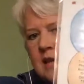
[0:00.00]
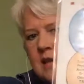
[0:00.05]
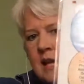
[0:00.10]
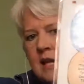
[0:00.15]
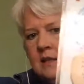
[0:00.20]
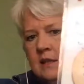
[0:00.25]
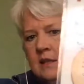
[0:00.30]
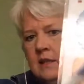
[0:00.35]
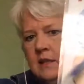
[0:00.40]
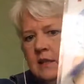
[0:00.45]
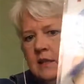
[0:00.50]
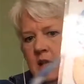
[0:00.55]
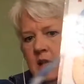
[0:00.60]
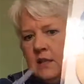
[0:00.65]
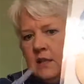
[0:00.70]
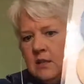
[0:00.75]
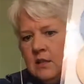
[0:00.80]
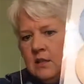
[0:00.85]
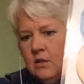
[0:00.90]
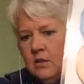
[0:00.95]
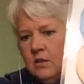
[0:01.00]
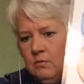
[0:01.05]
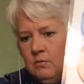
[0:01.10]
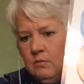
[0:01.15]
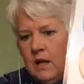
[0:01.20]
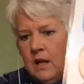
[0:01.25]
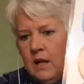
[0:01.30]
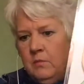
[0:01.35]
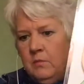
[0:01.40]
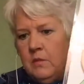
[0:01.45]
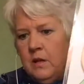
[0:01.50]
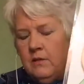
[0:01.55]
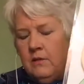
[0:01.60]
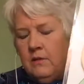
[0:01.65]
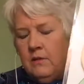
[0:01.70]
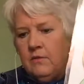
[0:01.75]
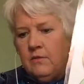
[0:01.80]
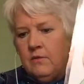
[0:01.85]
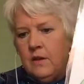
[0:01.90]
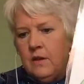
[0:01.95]
then into the realm of
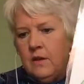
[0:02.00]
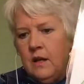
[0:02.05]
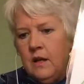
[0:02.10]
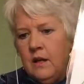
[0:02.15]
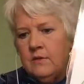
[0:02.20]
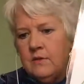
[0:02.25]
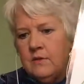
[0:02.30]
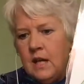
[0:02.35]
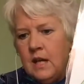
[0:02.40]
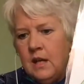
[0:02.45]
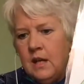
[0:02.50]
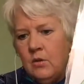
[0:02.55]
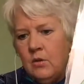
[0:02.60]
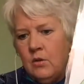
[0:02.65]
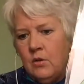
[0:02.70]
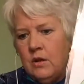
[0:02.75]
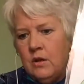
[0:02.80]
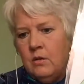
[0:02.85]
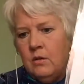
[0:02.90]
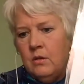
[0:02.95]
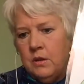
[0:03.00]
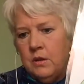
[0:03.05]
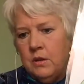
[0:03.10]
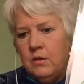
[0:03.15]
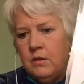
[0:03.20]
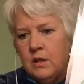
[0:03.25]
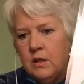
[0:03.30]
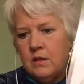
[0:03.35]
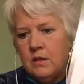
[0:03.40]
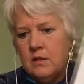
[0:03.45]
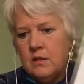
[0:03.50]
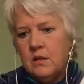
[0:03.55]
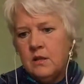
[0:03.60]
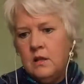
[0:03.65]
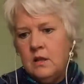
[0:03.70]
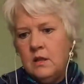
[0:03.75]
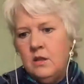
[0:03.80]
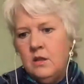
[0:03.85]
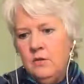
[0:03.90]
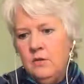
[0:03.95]
psychotherapeutics.
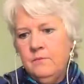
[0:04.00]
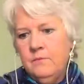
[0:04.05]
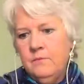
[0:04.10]
You know?